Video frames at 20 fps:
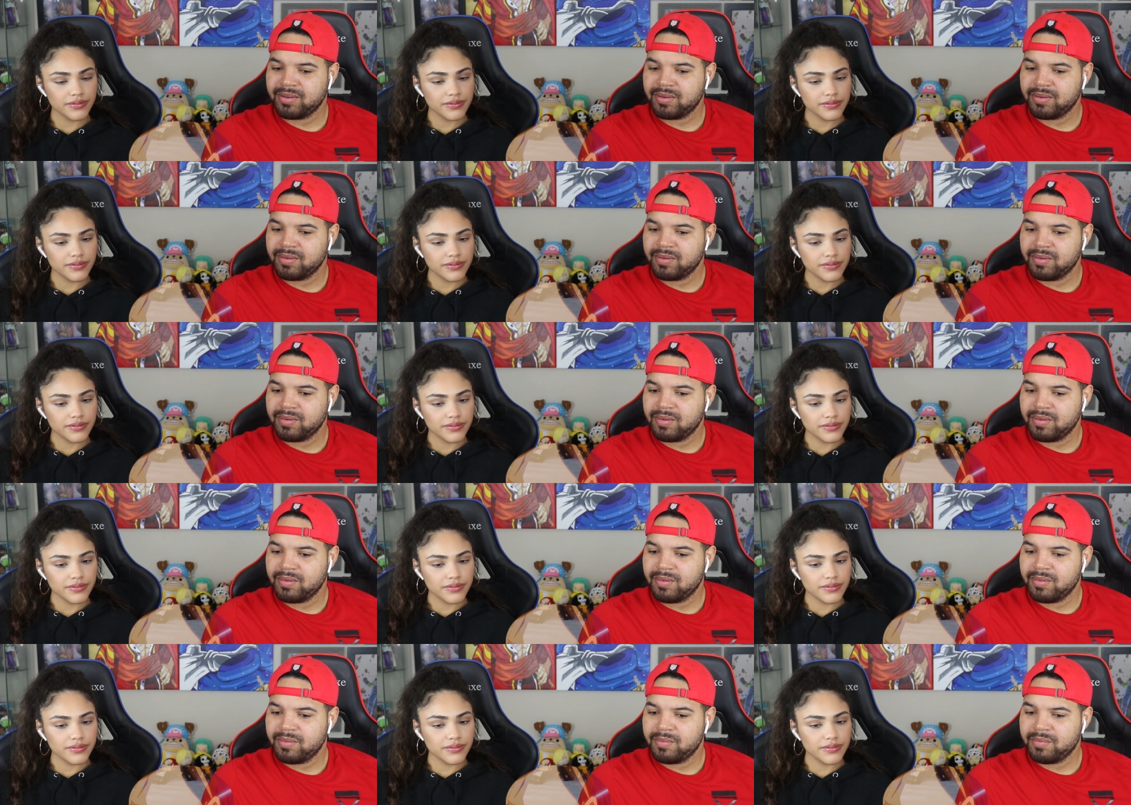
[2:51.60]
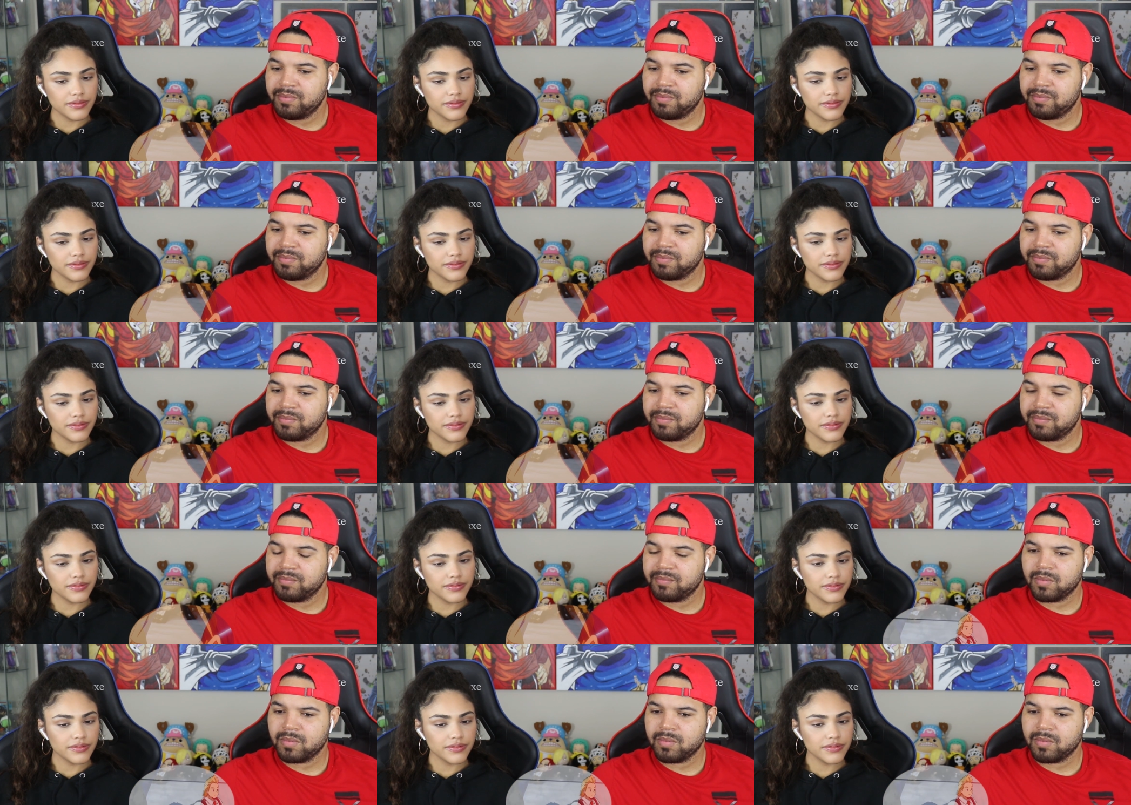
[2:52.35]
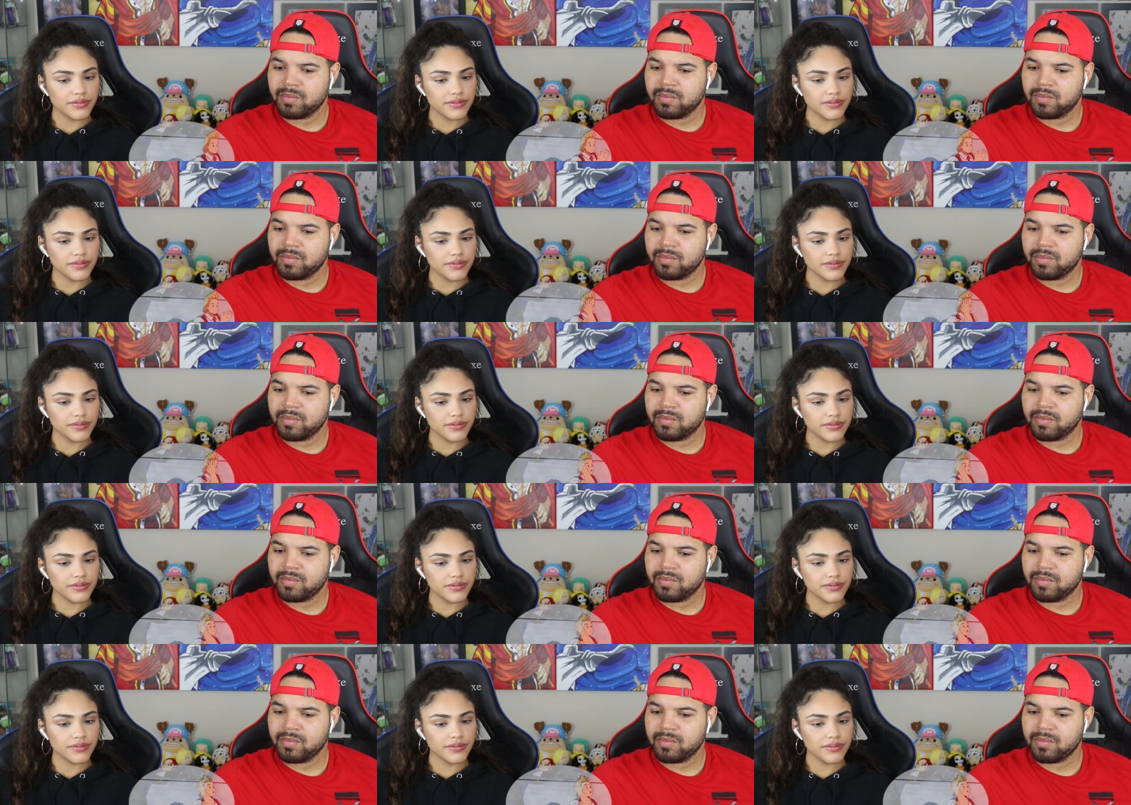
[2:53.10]

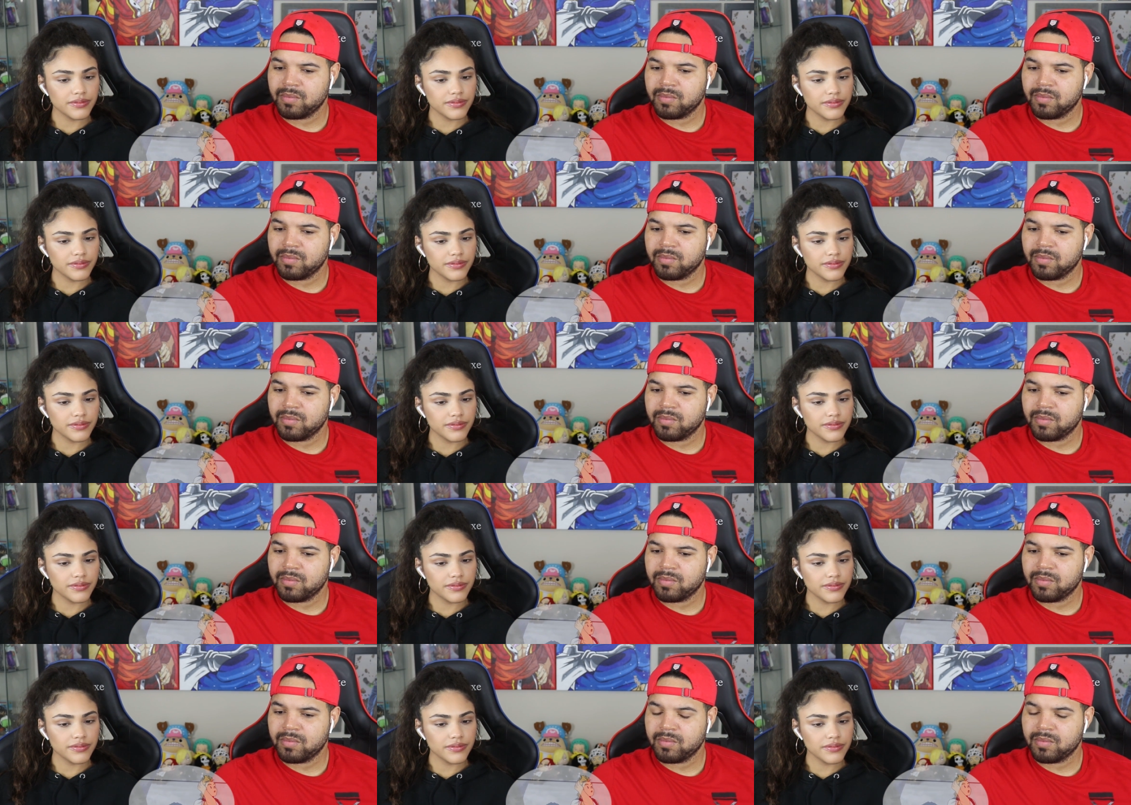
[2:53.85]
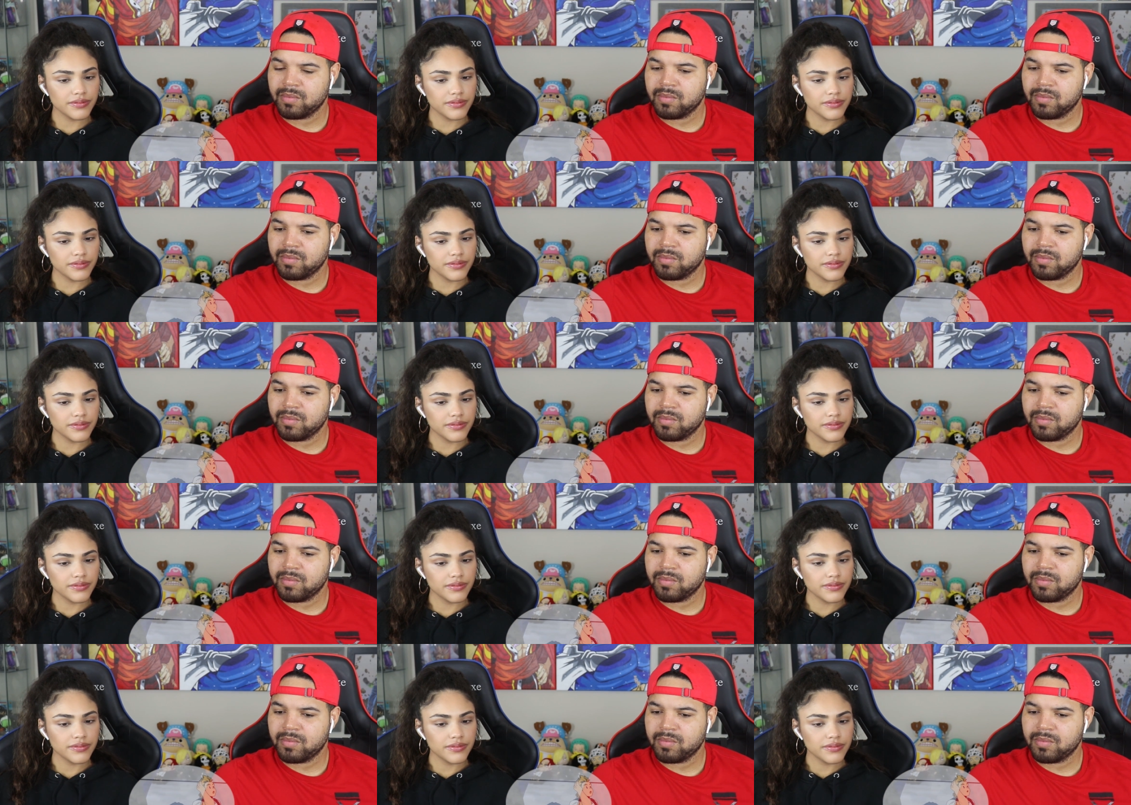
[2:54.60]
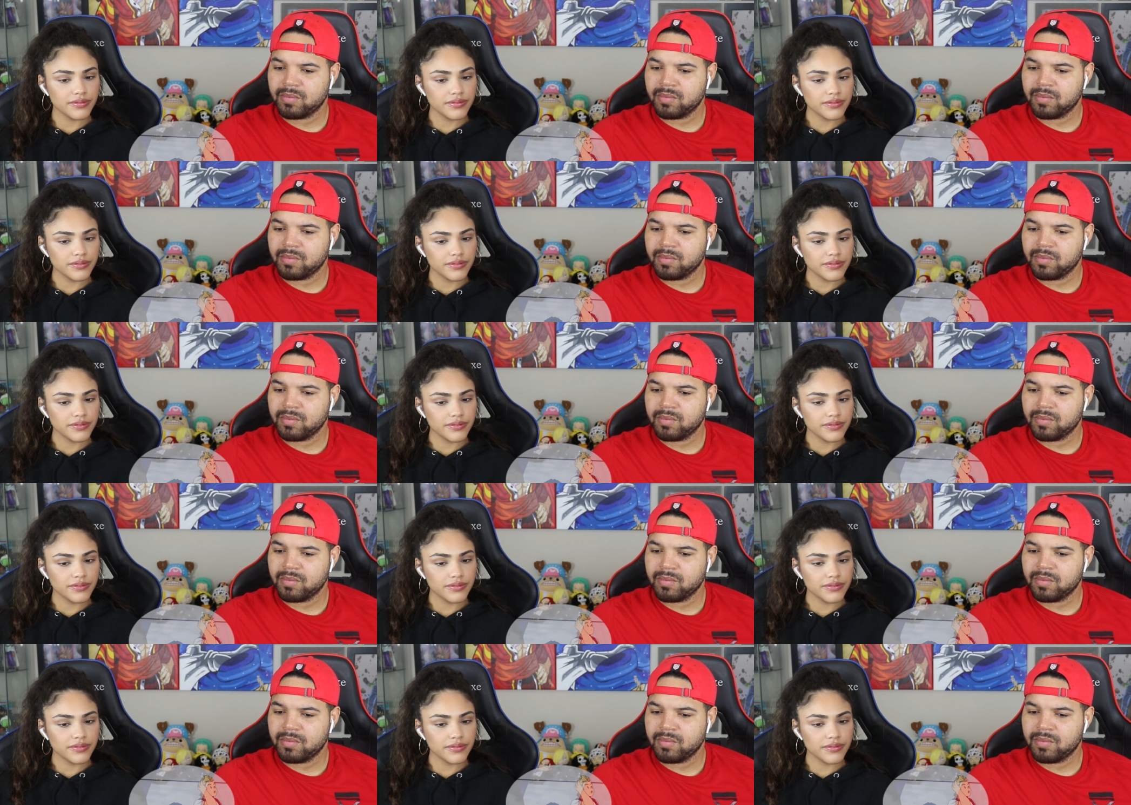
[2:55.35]

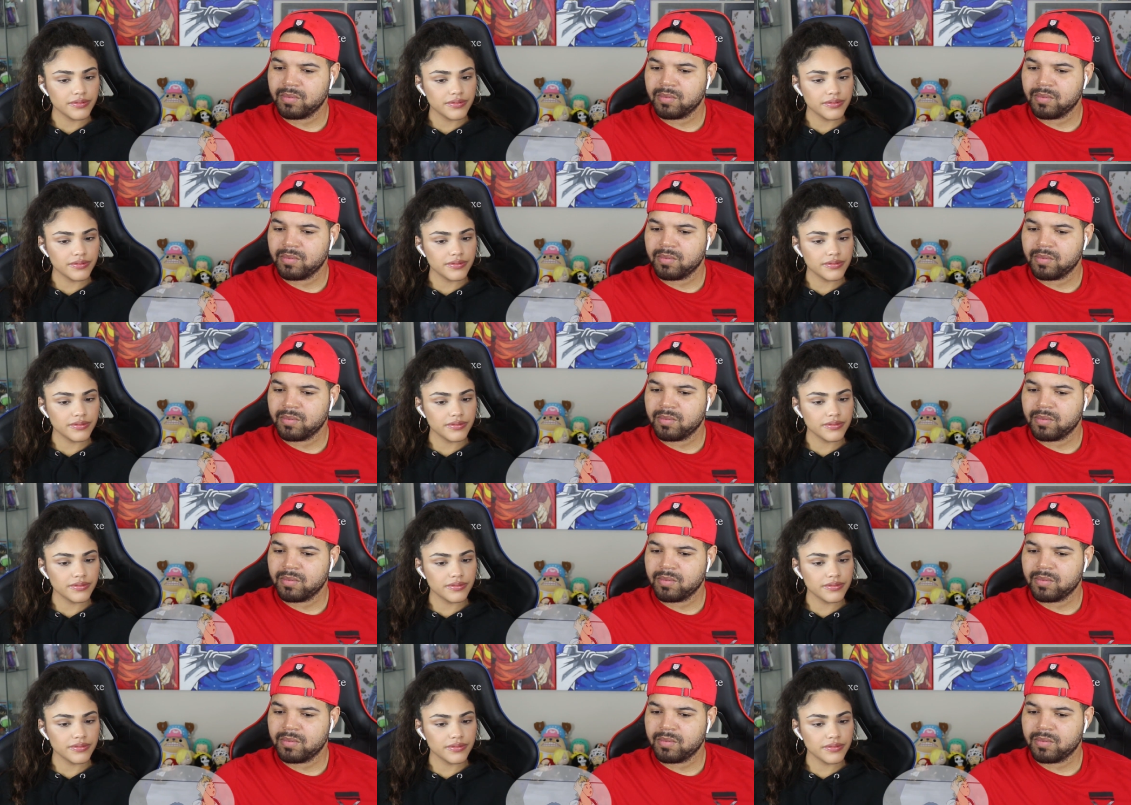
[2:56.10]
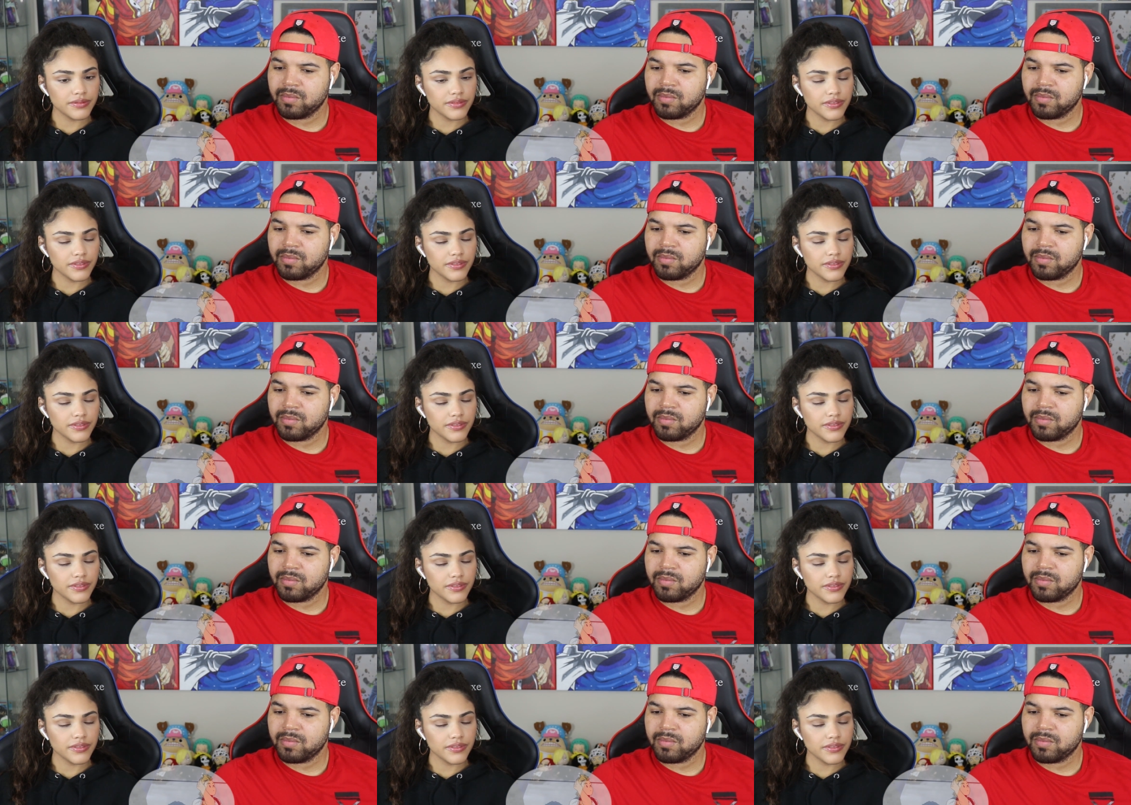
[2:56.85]
[no speech]